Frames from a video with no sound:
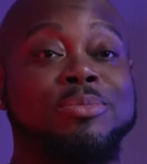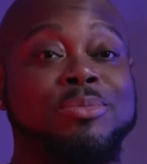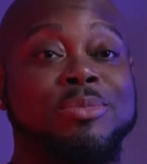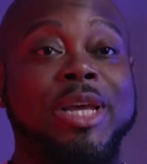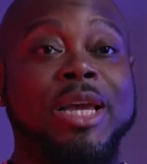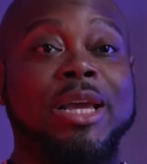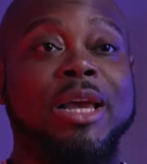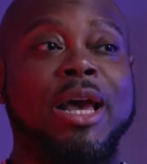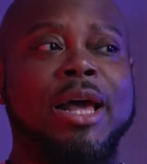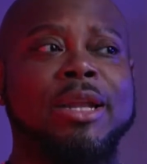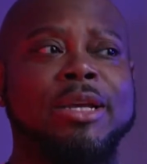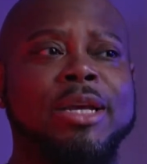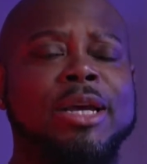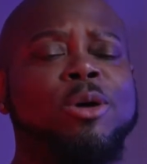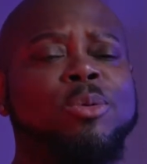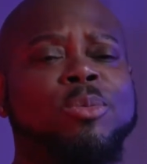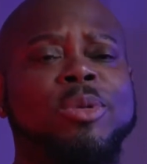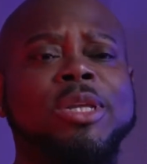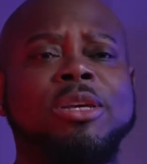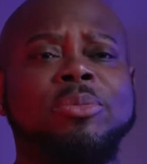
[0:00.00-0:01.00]
They kind of
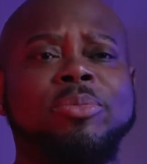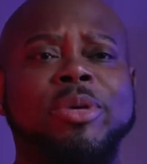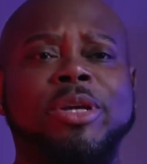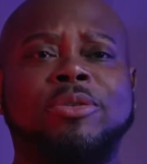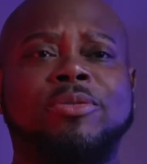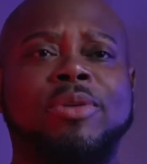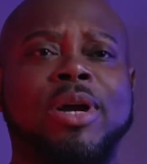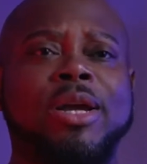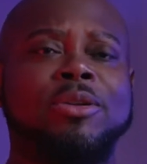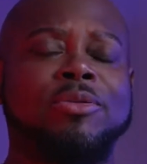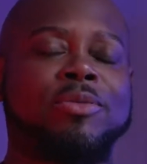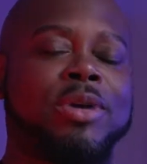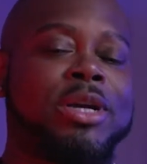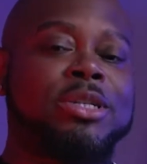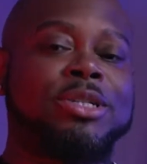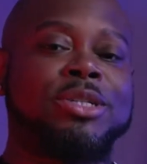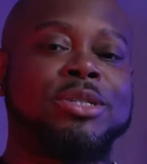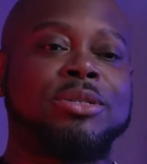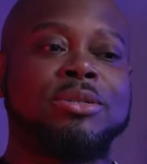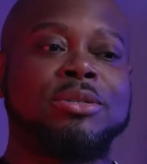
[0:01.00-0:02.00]
help lead me in the right
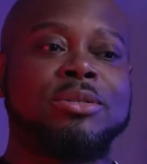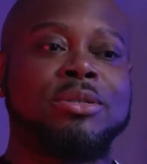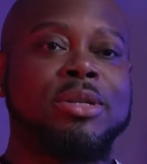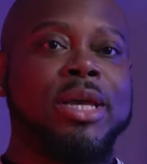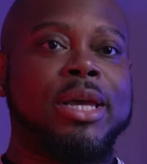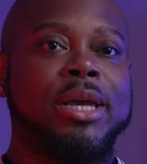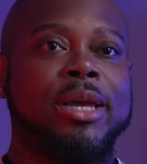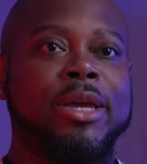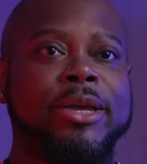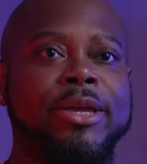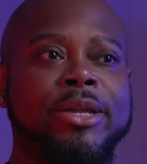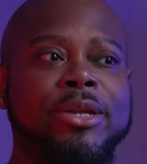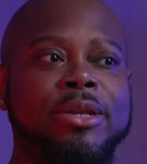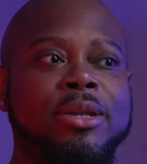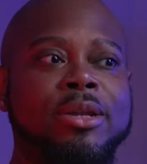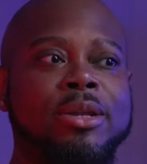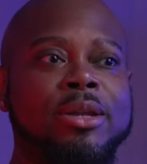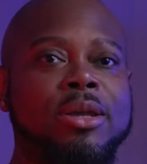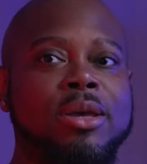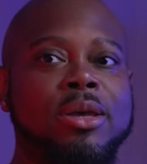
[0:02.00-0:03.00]
direction.
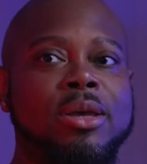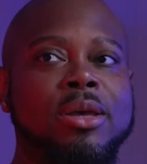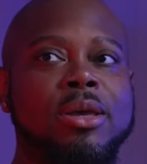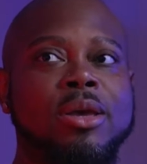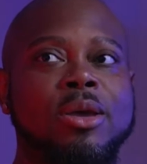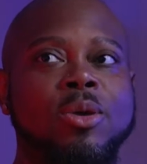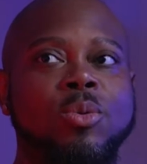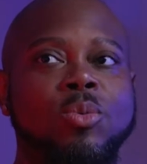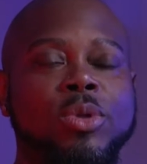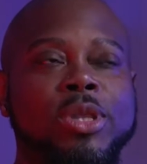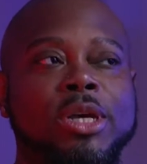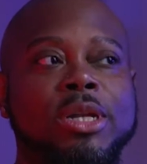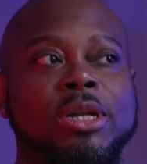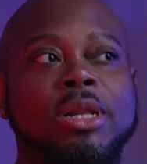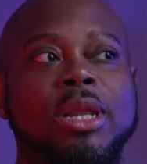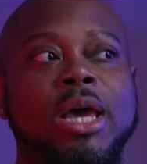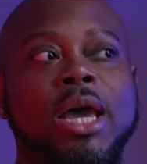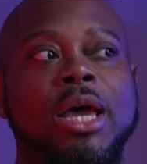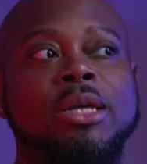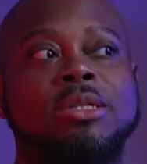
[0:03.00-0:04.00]
And within the
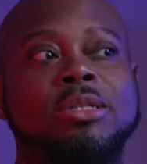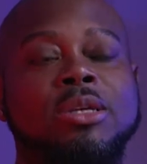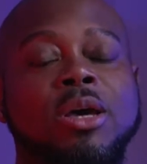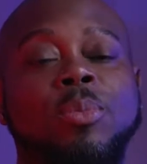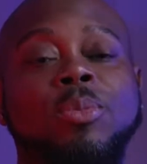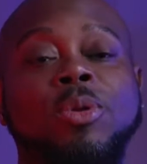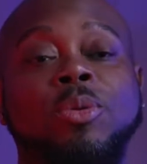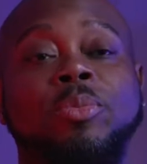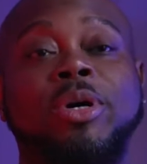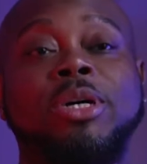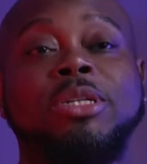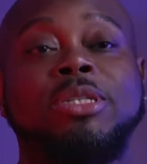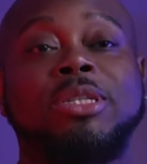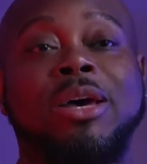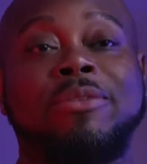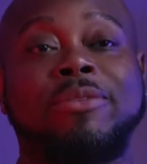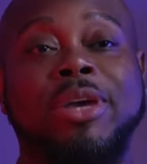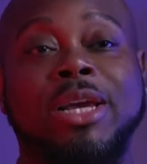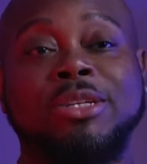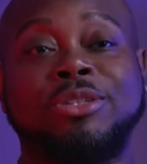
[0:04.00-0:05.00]
last couple of months,
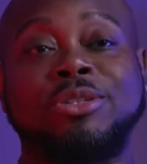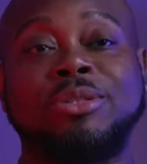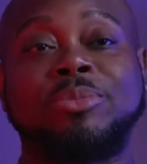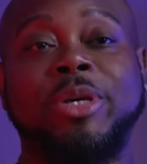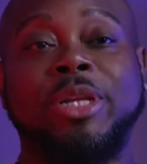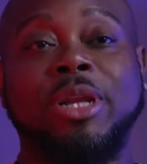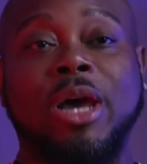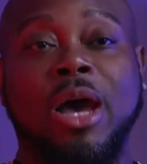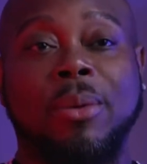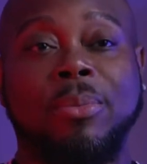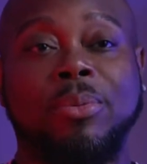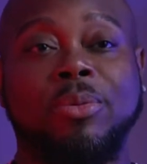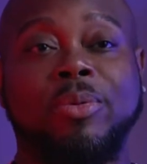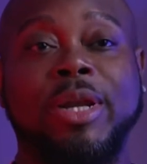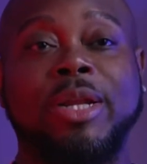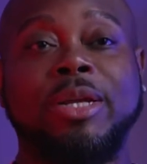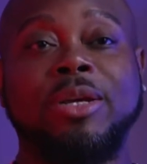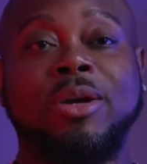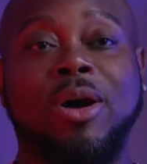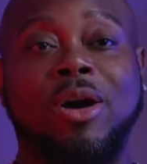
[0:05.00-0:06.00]
I've actually been
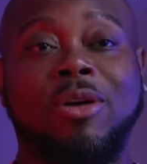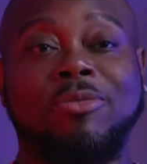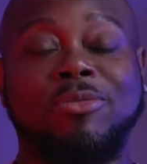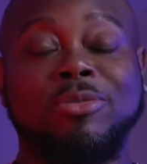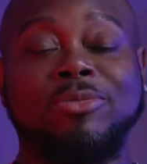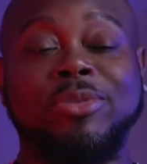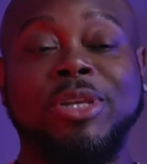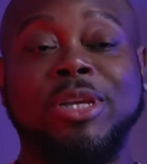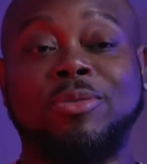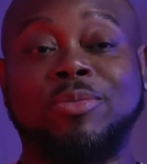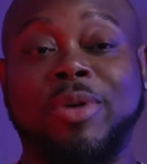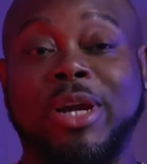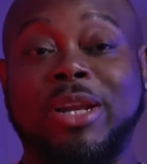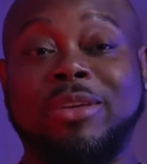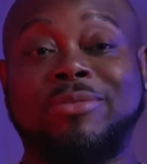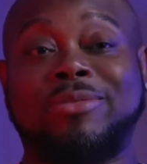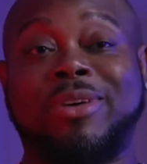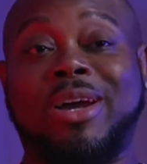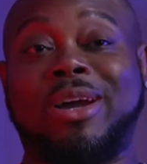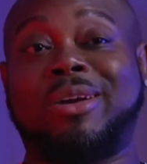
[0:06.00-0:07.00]
operating off of the Ready,
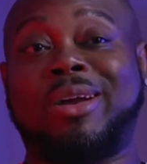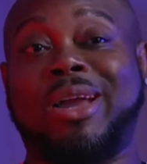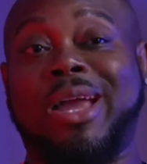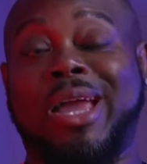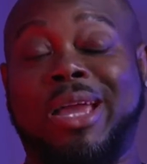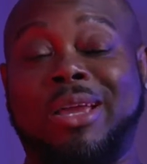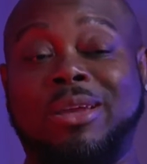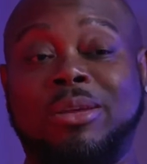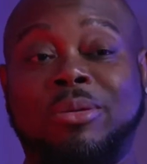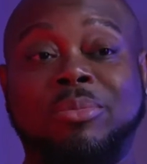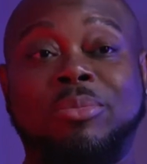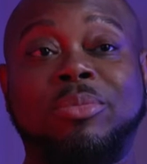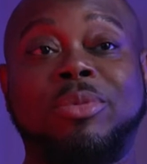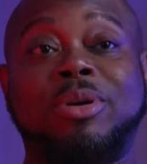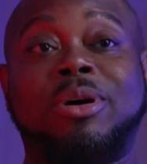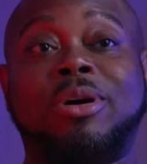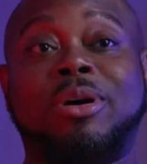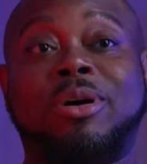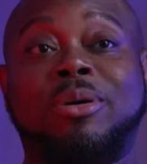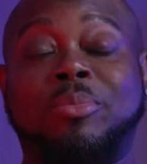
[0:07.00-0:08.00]
Fire, Aim
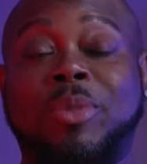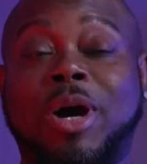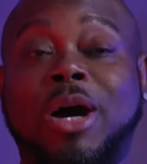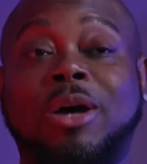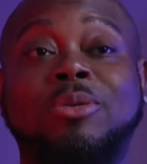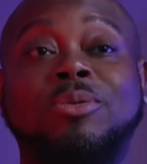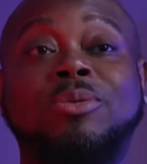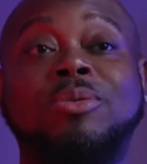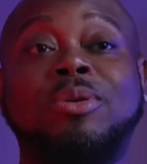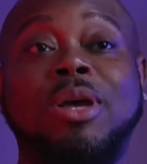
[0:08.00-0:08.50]
model.